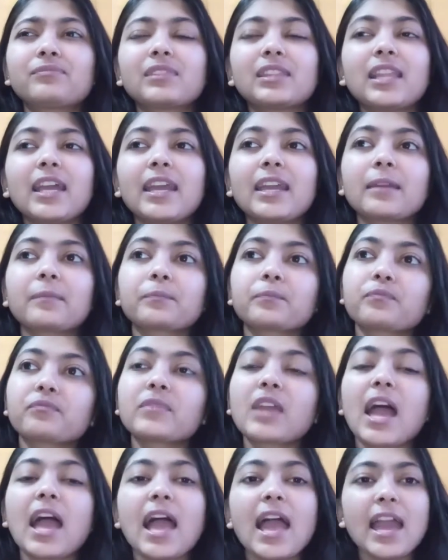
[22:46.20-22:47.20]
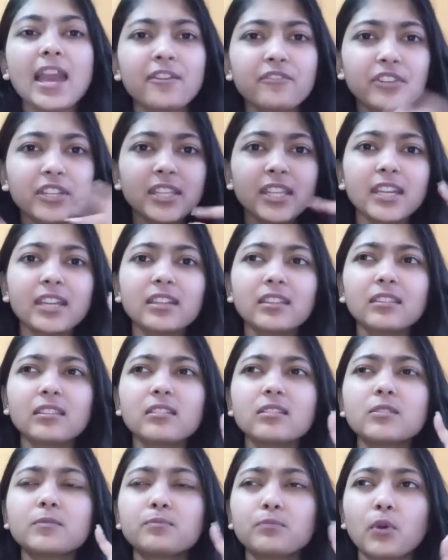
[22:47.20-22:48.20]
Like, everything in
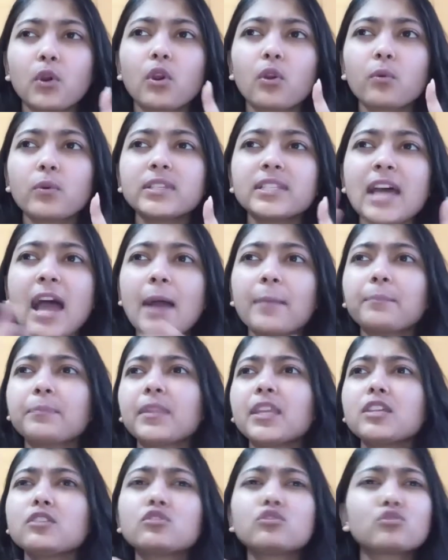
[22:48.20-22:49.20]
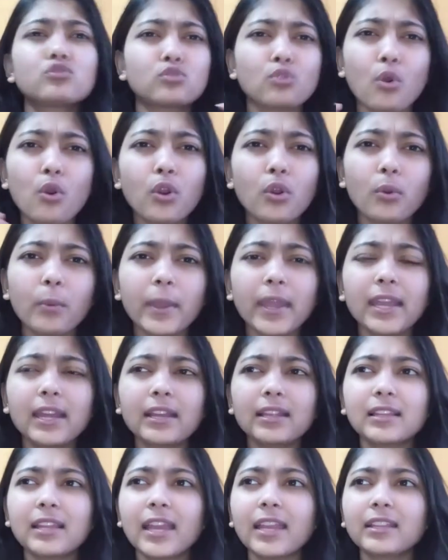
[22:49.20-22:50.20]
this book was happening so
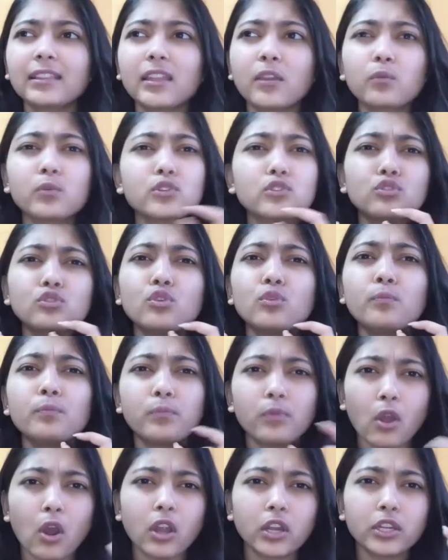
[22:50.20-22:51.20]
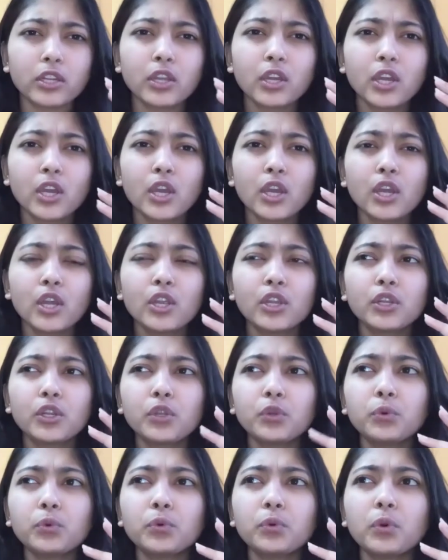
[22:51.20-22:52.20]
quick, like there was no plot
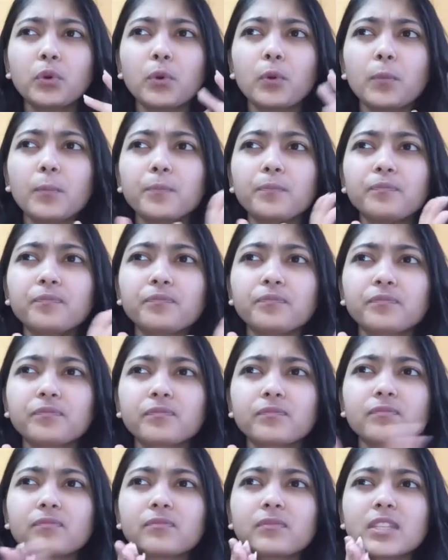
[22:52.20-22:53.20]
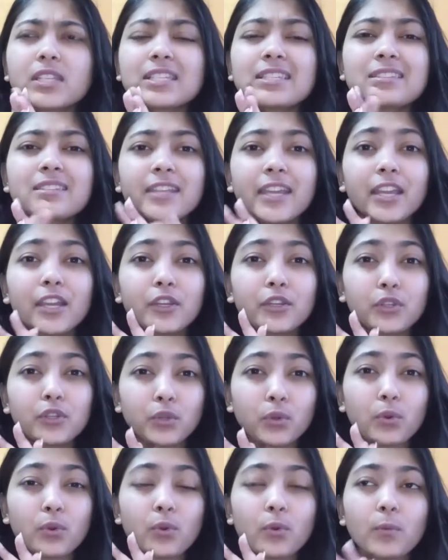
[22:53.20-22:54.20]
to stick
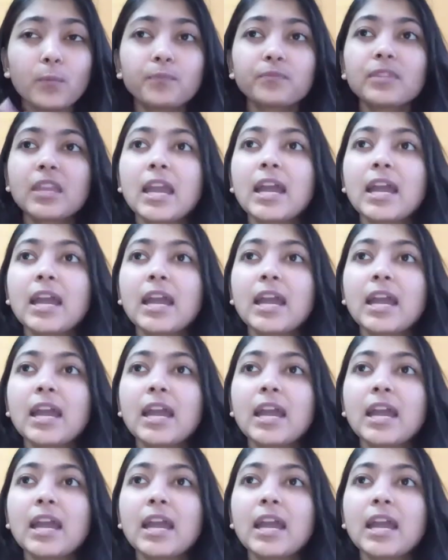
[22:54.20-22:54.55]
to.